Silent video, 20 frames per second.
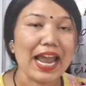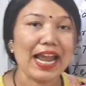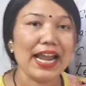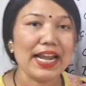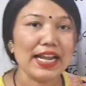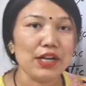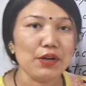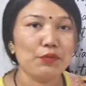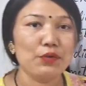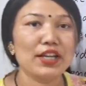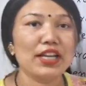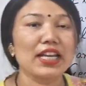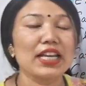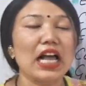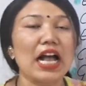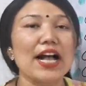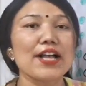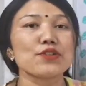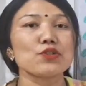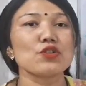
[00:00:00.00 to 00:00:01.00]
and we
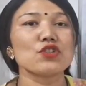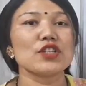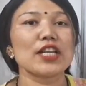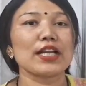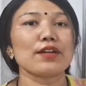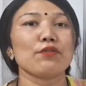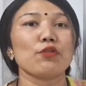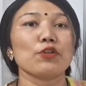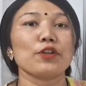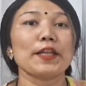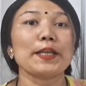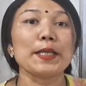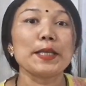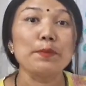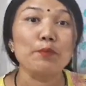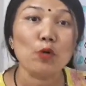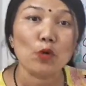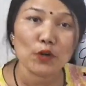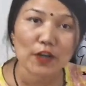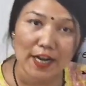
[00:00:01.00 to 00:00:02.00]
can also check for the
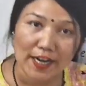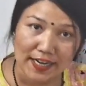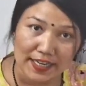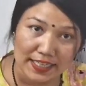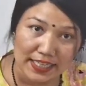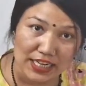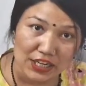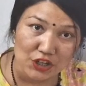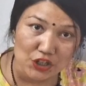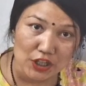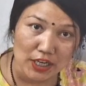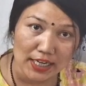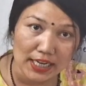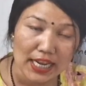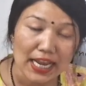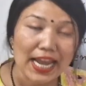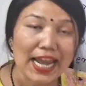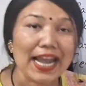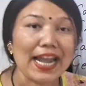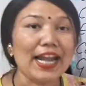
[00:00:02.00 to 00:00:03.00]
pneumonia condition,